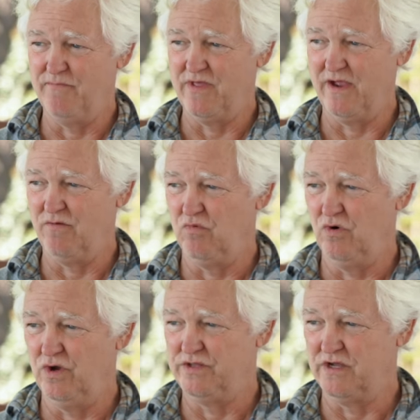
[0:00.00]
they
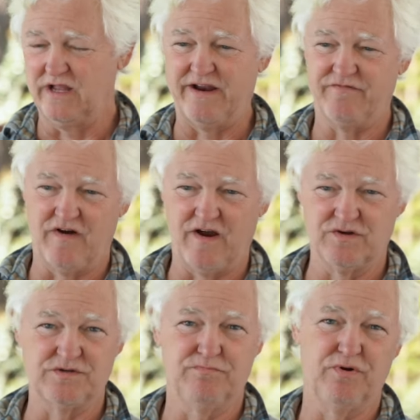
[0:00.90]
would light
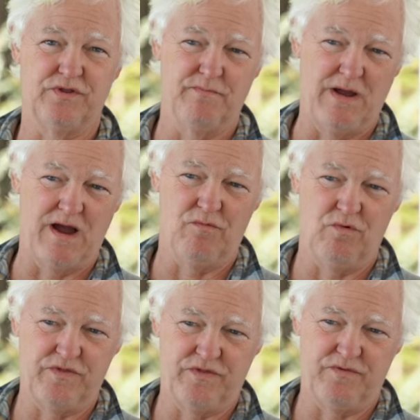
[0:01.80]
fires and put them out
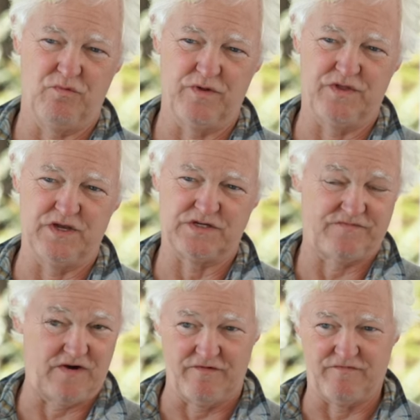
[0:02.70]
with this
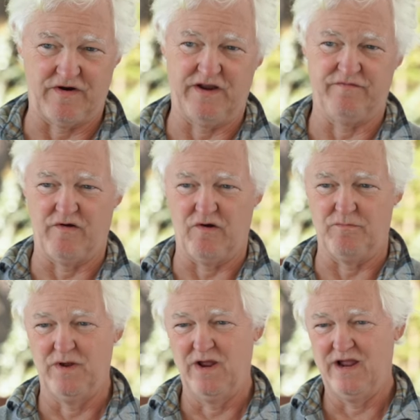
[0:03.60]
firefighting
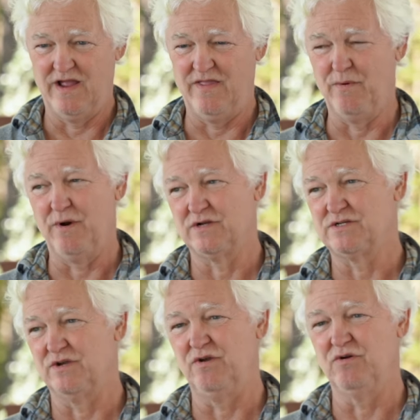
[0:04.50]
foam, and they would
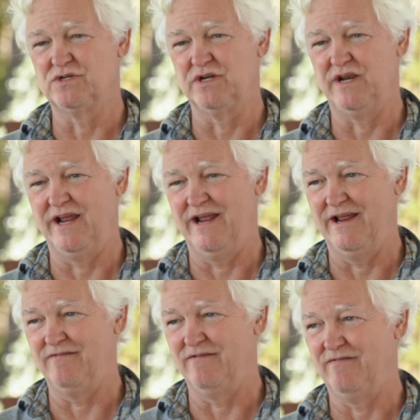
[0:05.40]
also use it
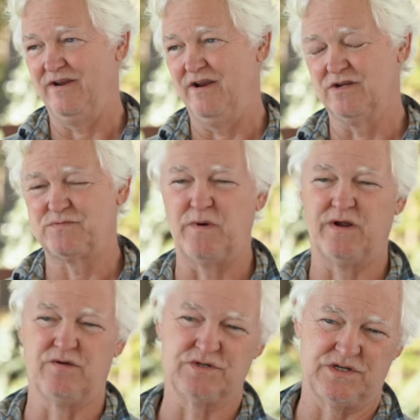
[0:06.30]
in, you know,
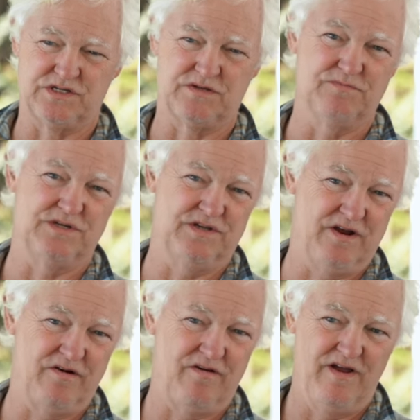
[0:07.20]
sprinkler systems in
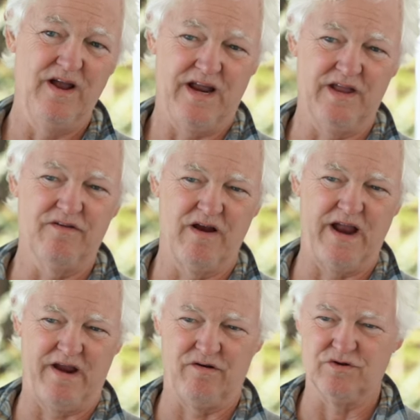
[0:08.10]
their
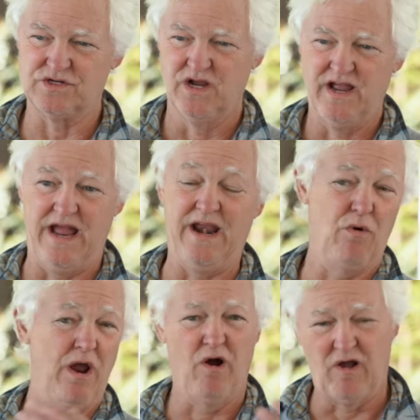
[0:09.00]
hangars.
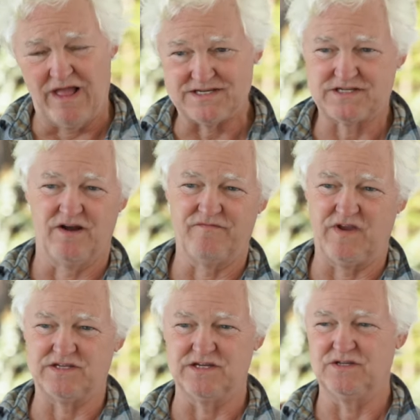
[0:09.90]
Anyway, all that stuff
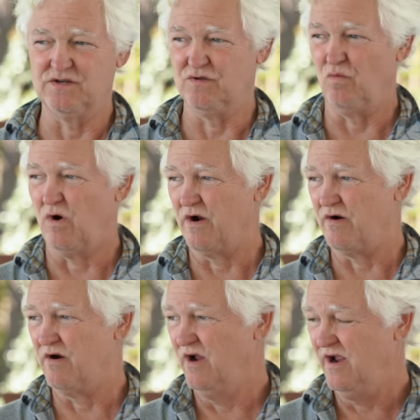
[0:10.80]
gets into the
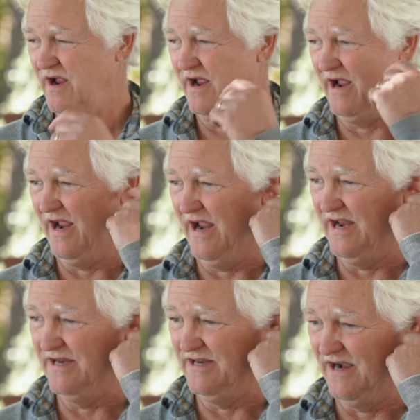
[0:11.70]
water,
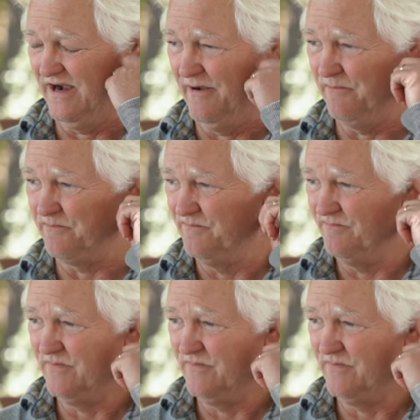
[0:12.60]
and the